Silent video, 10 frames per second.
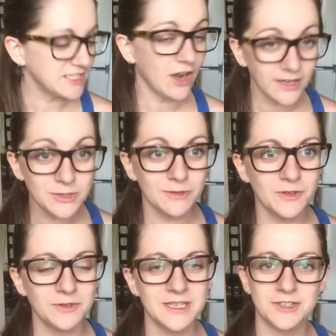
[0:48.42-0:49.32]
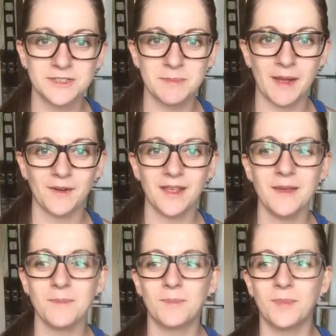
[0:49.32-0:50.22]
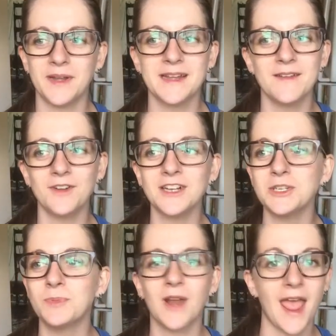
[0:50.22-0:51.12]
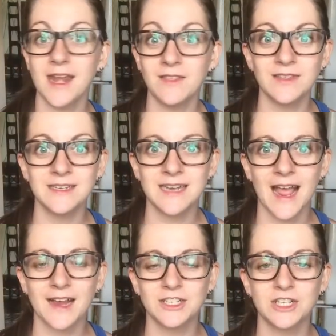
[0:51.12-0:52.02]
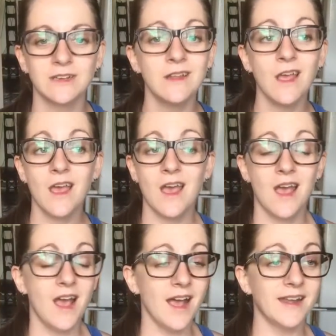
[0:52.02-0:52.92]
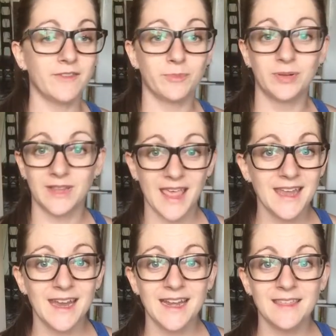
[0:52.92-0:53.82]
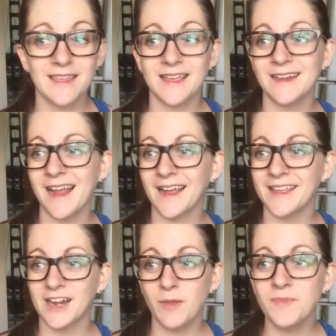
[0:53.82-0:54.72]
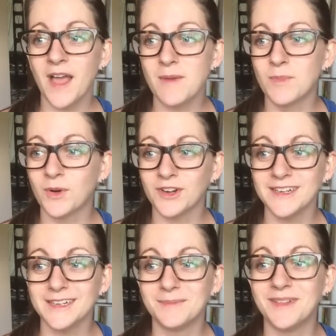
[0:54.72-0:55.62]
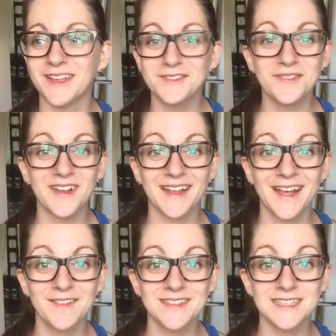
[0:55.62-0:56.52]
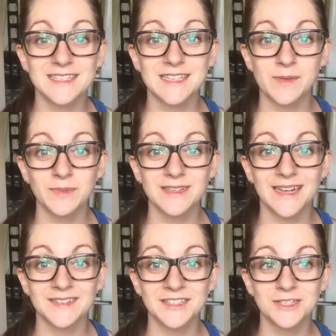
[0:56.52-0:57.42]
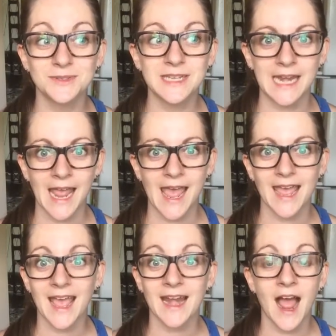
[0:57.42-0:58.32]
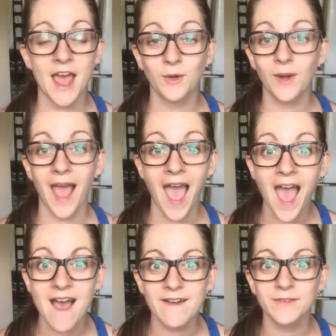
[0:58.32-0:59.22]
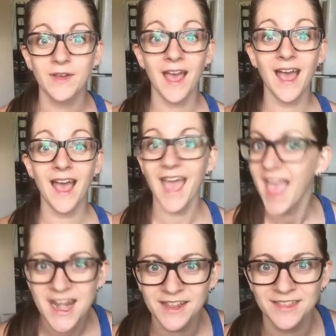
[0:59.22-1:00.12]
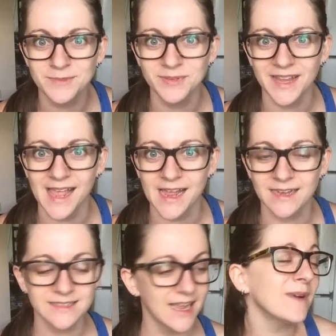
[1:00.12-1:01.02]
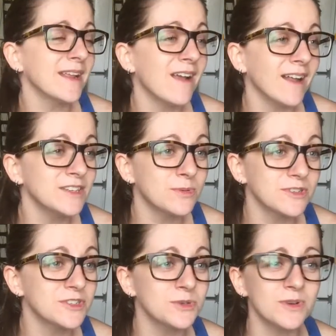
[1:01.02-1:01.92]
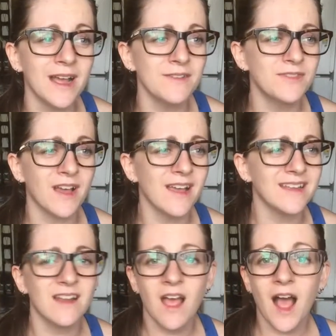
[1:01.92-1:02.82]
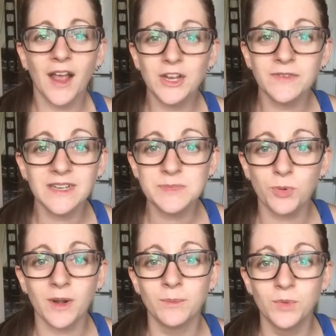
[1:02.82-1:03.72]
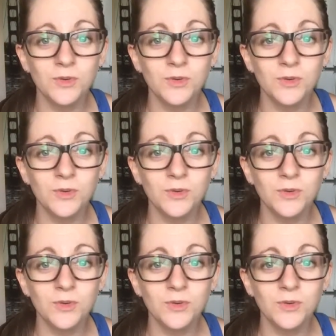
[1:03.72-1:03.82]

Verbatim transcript: talked to a few teachers about it, but I never actually put anything into action. I never planned anything. I get up that morning, I'm like, fuck, I have this assembly I have to do today, and I don't have anything planned. When I got towards school, I thought I could have at least brought a